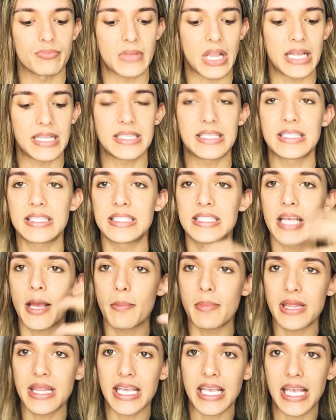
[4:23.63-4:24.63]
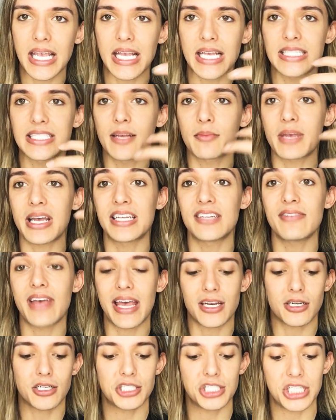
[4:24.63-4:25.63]
it's some kind of
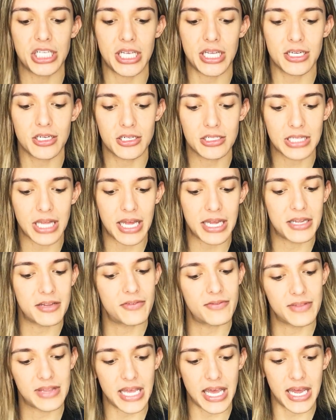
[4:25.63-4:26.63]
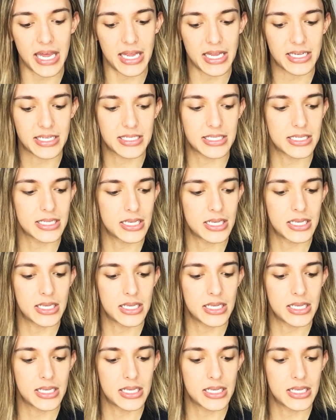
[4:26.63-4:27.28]
energy in your life that